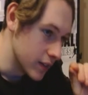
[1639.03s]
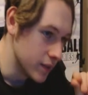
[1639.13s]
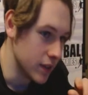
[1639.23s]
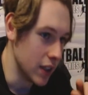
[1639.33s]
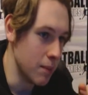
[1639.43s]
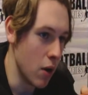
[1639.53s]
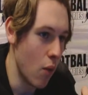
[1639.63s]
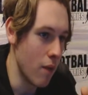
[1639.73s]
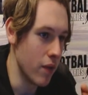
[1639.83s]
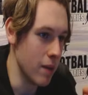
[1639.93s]
Yeah, they both
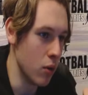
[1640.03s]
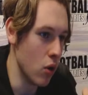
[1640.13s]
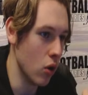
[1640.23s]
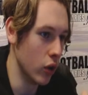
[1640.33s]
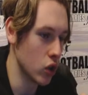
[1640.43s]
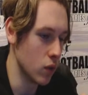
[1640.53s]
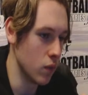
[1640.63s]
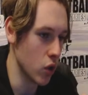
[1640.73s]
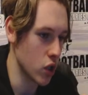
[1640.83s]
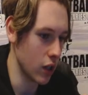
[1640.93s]
went for the ball, and just
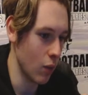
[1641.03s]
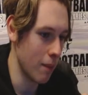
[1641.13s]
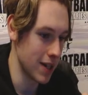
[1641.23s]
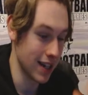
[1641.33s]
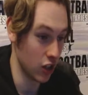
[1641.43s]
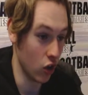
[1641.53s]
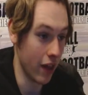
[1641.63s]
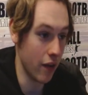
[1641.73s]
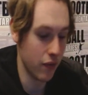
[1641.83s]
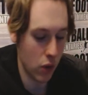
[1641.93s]
unfortunately Wan-Bissaka got there
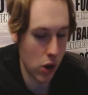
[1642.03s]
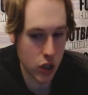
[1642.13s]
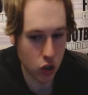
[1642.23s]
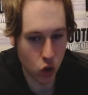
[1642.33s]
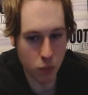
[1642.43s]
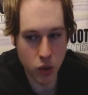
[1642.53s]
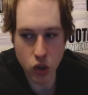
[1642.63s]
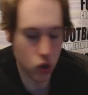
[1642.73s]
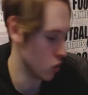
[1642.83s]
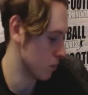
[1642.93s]
first, and
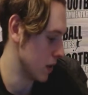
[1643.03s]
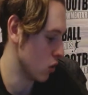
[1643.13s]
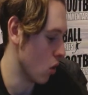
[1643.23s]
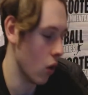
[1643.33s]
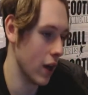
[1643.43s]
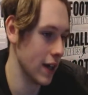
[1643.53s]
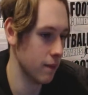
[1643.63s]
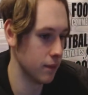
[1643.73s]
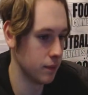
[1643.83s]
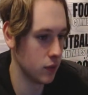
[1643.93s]
Goodmanson's just been caught late.
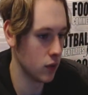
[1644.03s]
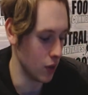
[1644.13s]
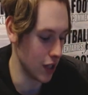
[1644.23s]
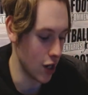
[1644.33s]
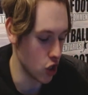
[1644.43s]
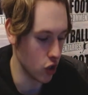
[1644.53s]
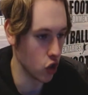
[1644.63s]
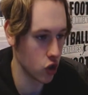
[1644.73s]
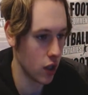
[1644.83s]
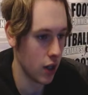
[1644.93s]
No intention,
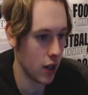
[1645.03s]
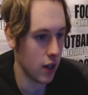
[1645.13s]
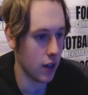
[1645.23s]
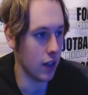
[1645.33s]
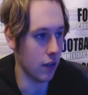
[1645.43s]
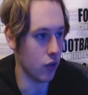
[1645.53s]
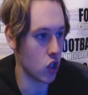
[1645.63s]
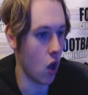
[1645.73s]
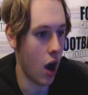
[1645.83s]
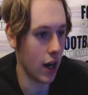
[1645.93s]
just they've just
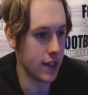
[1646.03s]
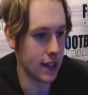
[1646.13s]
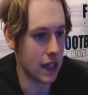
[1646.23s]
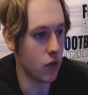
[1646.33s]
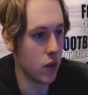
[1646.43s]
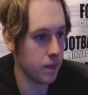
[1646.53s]
collided together.